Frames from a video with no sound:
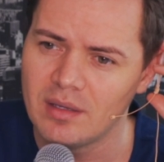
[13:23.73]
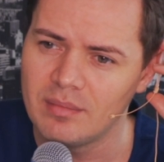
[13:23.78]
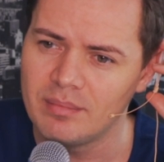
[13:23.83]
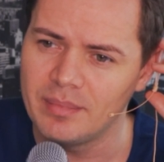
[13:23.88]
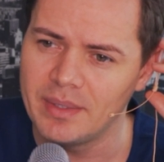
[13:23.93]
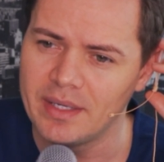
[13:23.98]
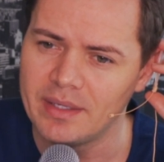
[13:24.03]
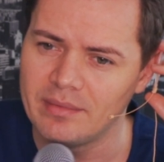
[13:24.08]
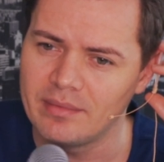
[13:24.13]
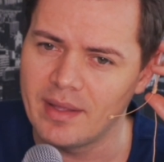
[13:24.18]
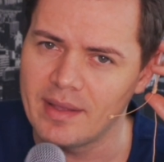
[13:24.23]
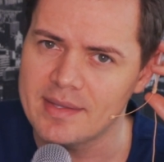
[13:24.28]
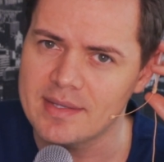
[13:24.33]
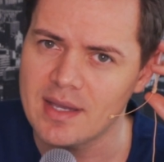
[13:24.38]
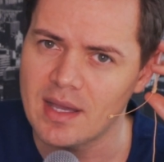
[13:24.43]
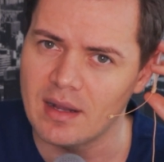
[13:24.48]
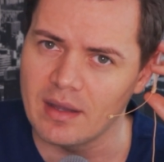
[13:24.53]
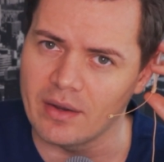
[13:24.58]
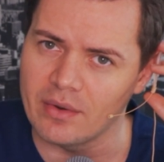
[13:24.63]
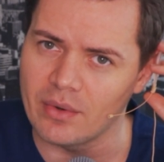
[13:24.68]
but that's
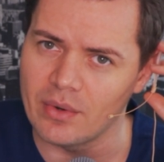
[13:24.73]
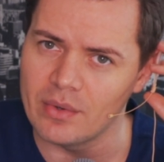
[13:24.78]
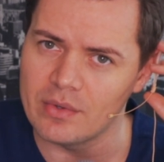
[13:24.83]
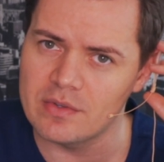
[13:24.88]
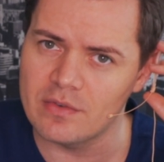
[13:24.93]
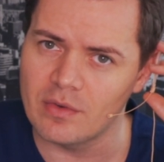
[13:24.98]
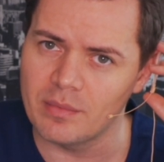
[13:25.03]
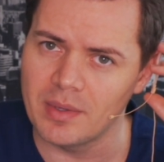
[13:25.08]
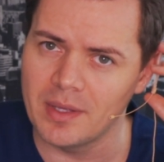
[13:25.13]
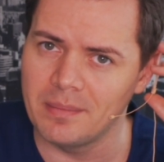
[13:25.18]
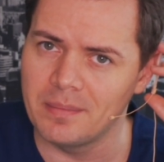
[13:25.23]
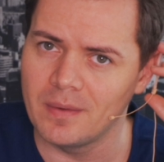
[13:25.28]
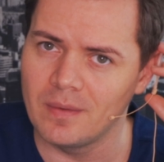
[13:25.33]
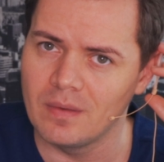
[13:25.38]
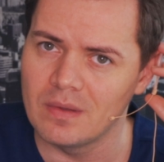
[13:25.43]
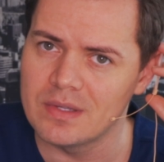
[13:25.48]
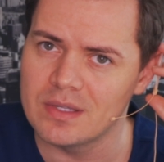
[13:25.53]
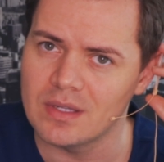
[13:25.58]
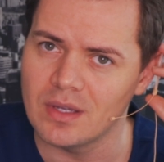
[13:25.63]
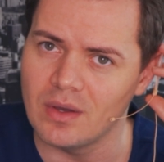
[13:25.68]
kind of gross for
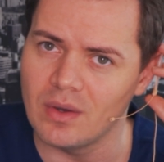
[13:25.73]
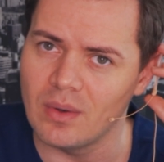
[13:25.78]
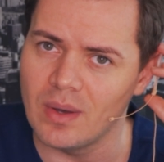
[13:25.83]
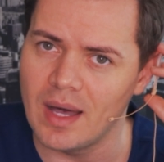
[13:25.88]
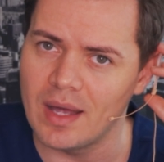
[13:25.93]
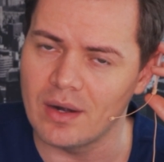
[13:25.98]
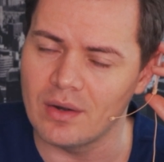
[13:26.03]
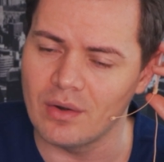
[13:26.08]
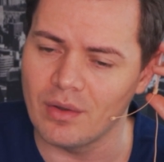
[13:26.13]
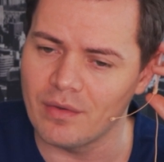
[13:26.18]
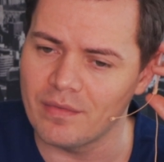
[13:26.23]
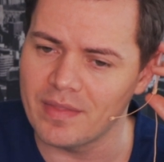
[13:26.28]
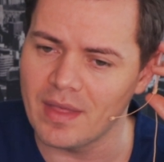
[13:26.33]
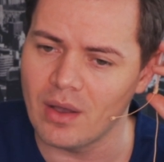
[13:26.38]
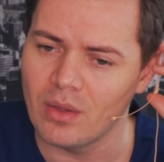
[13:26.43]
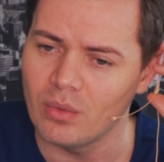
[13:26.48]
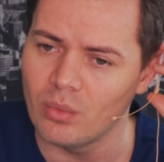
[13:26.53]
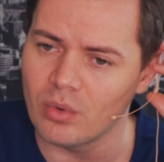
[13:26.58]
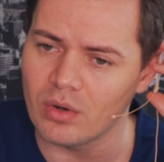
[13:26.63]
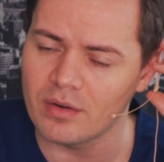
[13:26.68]
people, so I don't know if that
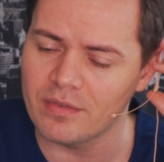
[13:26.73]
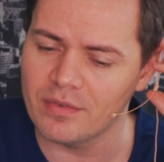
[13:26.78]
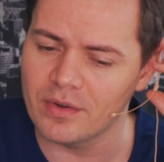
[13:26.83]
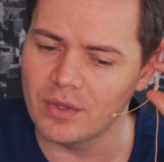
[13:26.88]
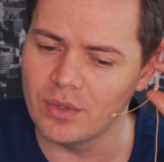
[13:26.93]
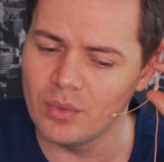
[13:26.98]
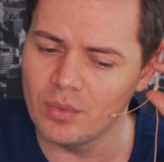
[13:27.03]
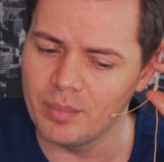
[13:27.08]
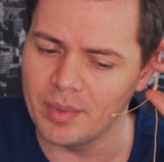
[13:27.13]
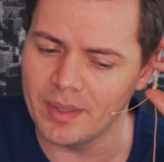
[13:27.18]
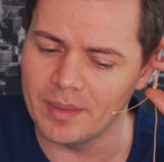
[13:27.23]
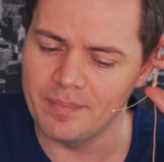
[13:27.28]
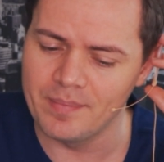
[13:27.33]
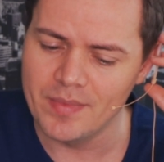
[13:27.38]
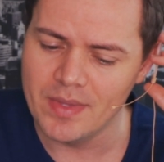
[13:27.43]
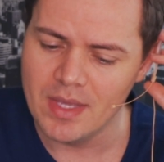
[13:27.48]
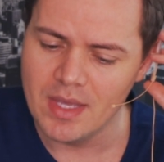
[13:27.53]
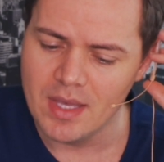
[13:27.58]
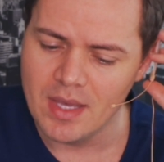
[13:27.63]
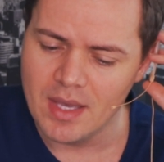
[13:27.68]
will work for you. But
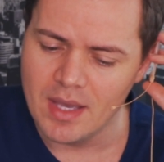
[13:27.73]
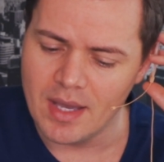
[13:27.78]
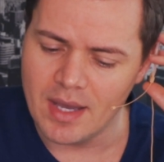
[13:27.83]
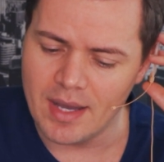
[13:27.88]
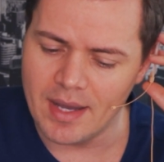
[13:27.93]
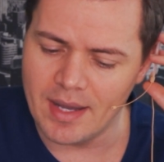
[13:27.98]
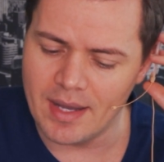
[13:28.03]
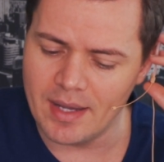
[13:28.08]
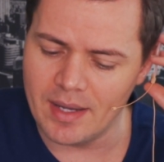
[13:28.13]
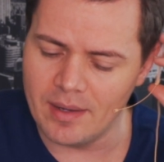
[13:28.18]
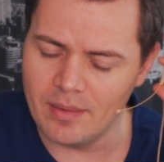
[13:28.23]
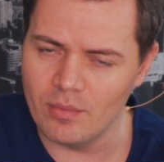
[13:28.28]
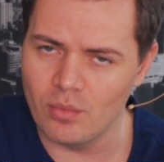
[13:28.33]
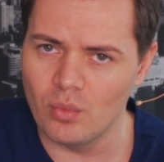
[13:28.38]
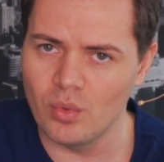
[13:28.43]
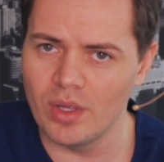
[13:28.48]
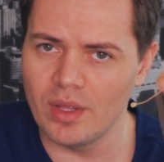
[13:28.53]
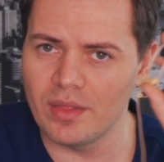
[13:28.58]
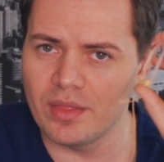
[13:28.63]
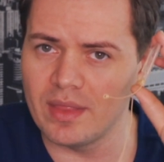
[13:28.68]

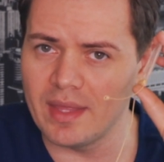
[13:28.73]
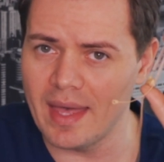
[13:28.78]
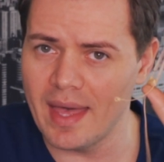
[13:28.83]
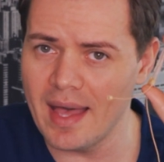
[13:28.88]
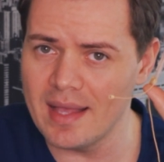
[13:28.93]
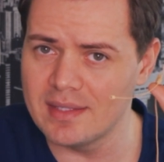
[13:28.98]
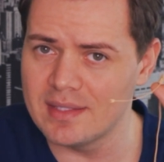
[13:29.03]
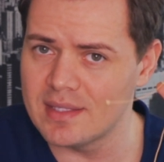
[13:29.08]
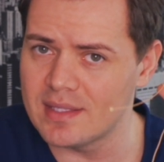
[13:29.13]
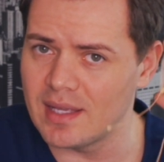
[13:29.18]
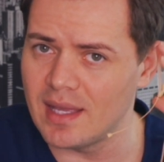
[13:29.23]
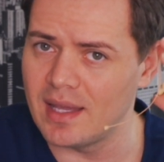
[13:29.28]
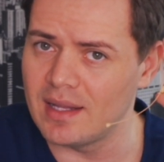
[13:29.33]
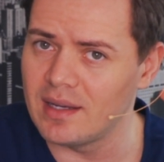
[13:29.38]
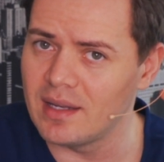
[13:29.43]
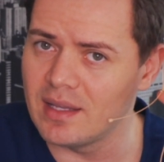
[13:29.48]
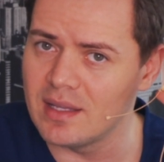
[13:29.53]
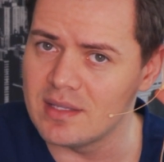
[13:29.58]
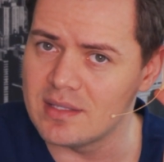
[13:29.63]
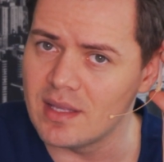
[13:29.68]
with the
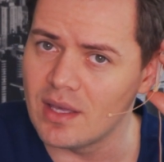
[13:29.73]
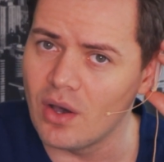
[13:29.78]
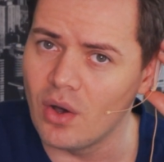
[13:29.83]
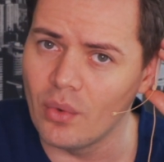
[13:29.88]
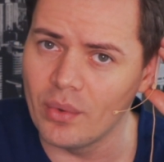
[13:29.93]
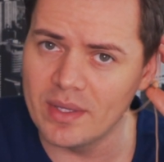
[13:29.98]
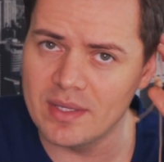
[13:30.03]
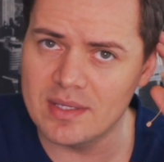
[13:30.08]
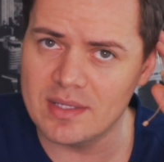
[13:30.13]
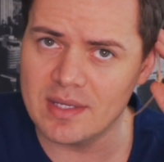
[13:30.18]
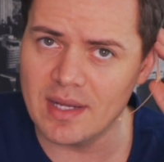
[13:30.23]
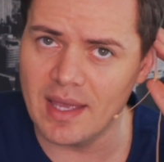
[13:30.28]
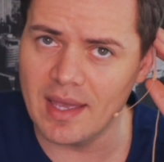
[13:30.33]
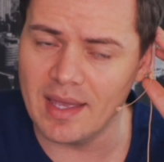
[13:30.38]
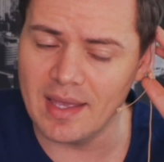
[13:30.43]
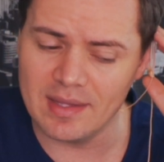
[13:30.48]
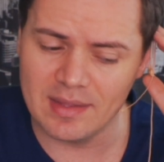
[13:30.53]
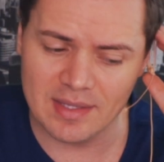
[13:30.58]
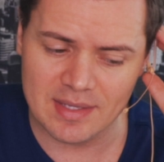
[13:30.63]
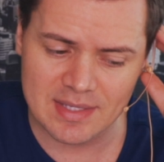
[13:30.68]
headset is they always
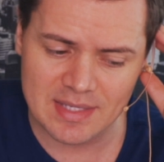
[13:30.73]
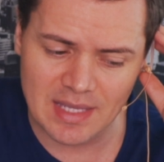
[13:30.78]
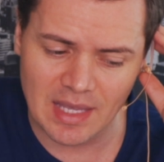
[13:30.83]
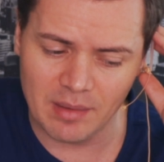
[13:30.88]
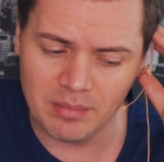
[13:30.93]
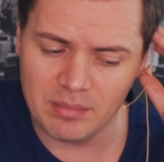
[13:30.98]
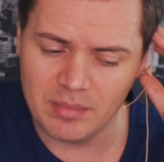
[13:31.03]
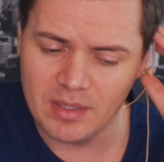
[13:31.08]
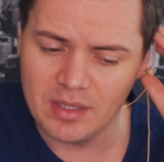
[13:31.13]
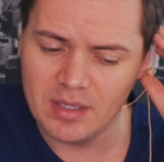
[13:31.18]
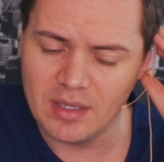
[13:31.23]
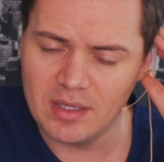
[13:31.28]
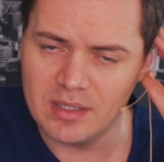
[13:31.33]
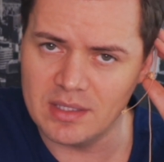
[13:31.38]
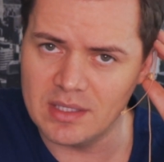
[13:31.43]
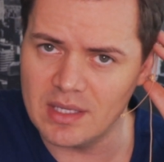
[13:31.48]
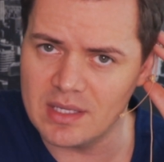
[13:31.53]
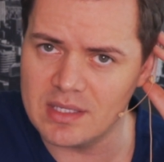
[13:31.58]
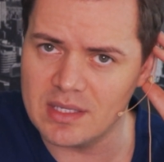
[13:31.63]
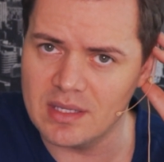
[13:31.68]
stay the same
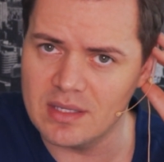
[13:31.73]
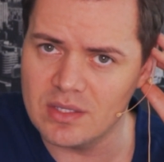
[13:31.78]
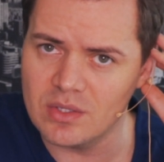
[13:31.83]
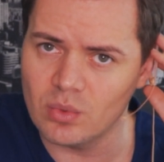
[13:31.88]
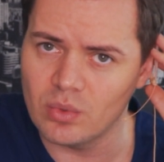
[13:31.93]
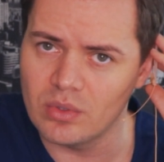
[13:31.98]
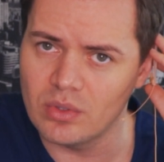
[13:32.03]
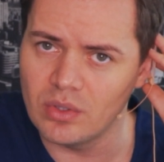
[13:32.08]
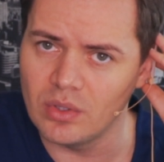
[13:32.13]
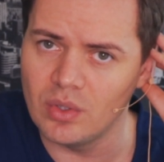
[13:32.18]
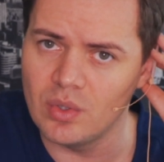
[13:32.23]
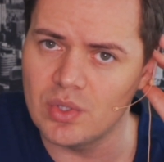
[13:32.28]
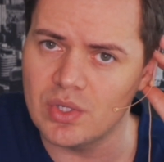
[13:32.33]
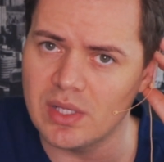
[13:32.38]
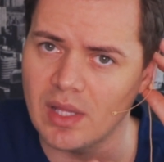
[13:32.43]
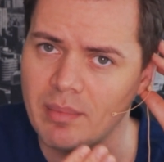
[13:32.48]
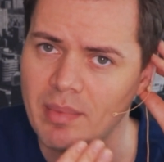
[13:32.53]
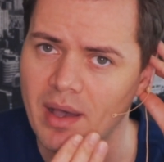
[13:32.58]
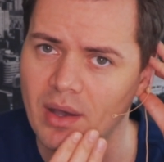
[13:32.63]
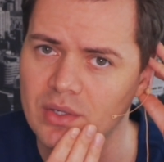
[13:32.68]
distance,
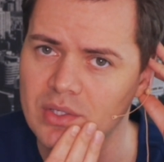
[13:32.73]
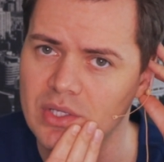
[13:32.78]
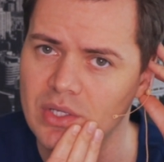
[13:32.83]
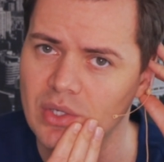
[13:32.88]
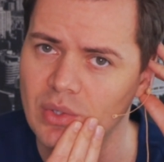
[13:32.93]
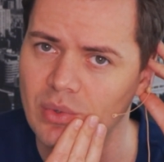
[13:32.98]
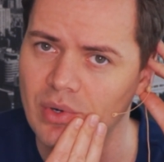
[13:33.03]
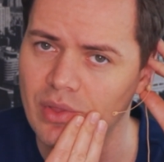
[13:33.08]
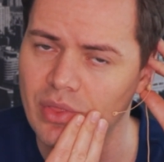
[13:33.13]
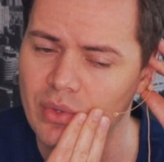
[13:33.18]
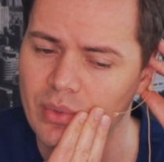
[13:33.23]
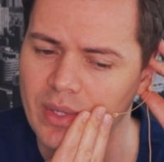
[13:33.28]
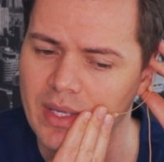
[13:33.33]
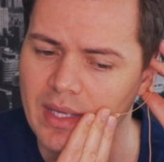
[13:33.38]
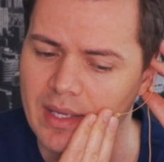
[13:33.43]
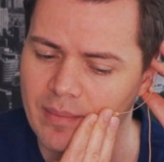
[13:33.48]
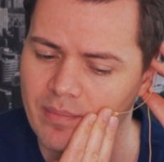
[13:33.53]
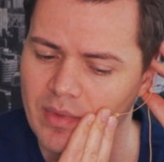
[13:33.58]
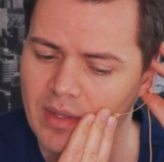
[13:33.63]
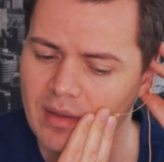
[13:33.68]
usually about 2 or
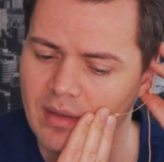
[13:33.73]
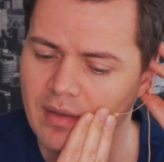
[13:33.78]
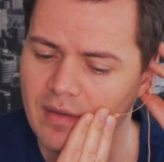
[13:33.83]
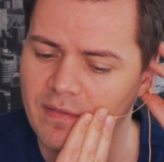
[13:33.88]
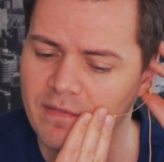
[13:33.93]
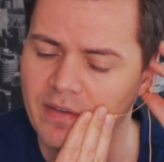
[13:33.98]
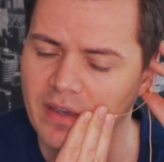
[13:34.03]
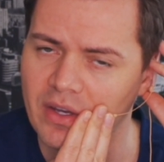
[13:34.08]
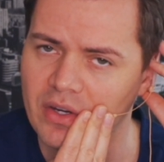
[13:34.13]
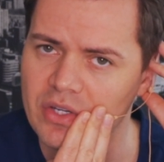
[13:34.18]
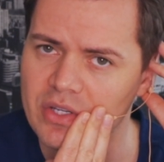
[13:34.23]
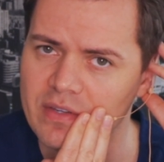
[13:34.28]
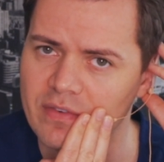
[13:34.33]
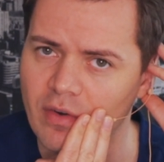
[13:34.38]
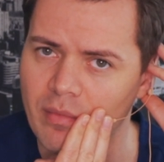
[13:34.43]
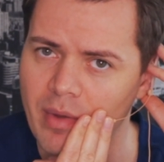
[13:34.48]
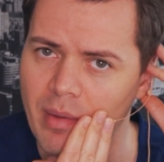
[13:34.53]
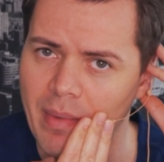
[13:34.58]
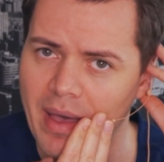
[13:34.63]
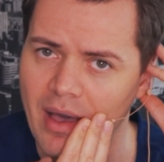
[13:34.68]
3 fingers
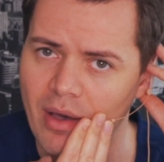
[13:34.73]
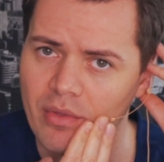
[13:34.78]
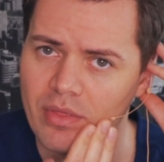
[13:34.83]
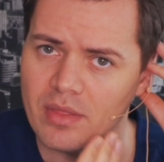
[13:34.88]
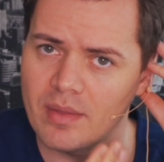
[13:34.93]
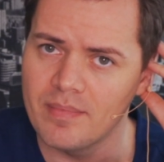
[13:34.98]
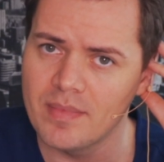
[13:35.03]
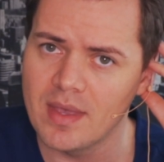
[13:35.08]
from my mouth.